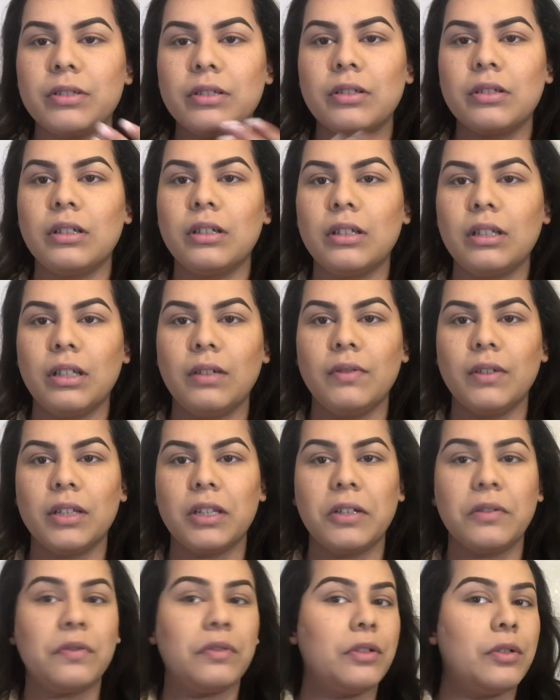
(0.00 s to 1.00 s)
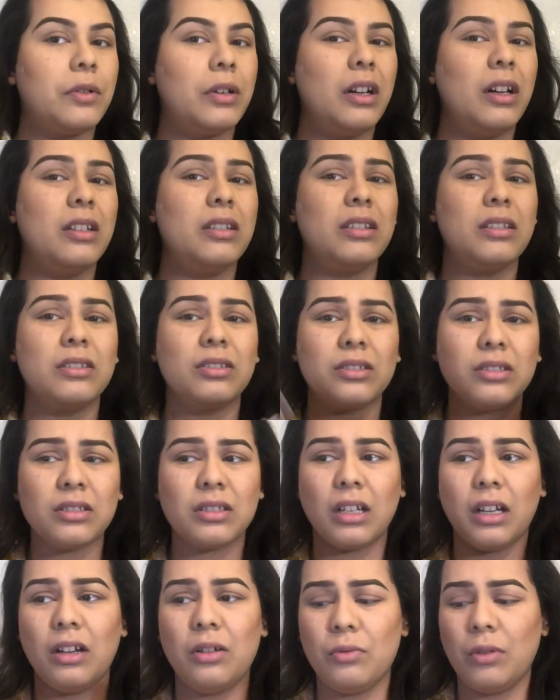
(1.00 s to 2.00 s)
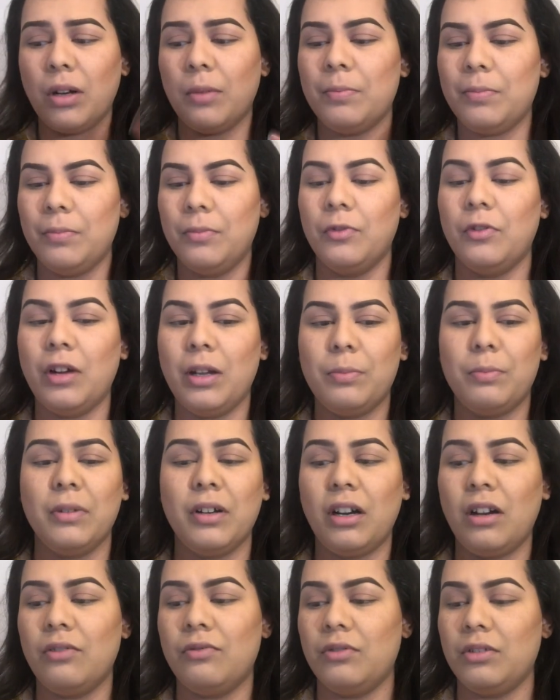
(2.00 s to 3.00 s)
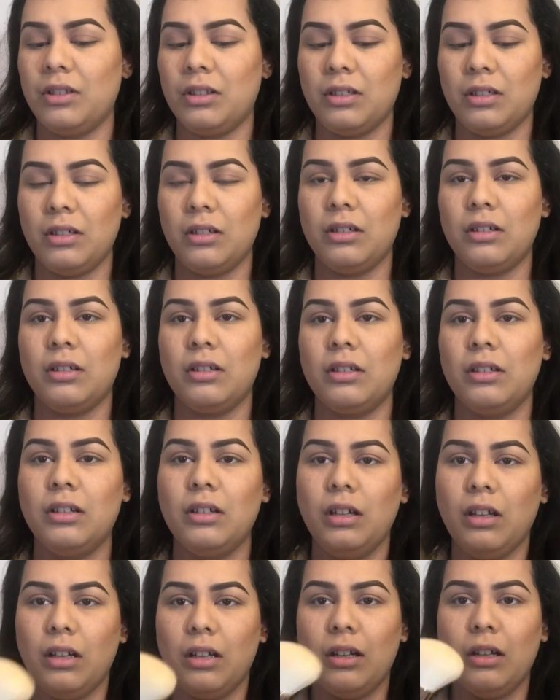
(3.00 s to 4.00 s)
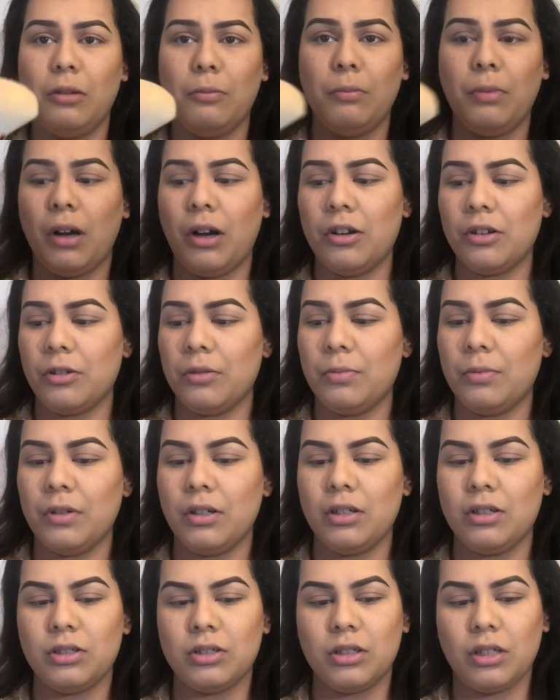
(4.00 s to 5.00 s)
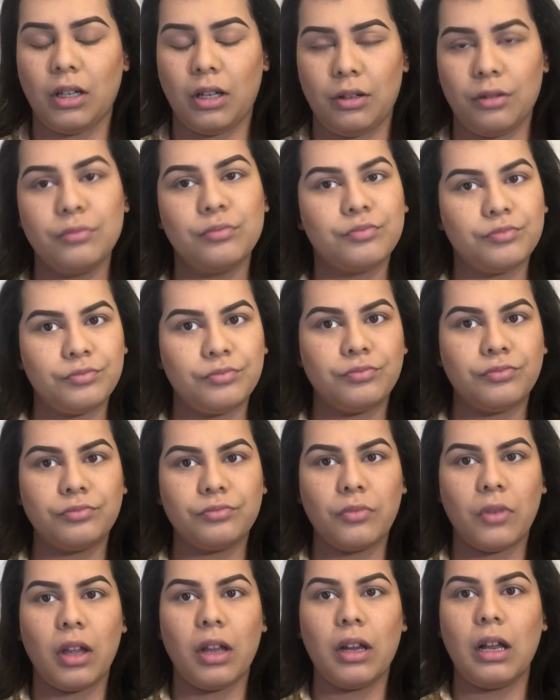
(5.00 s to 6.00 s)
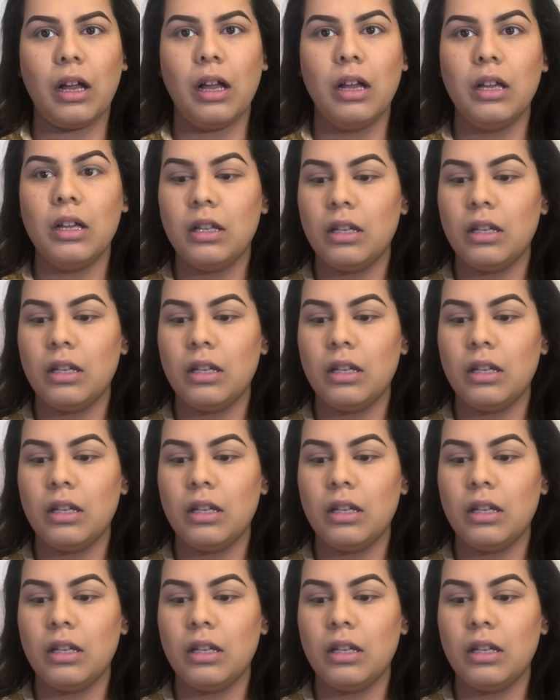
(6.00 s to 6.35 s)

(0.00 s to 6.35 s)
still gonna leave it there for a while and then just kind of wipe it off with the powder brush and yeah.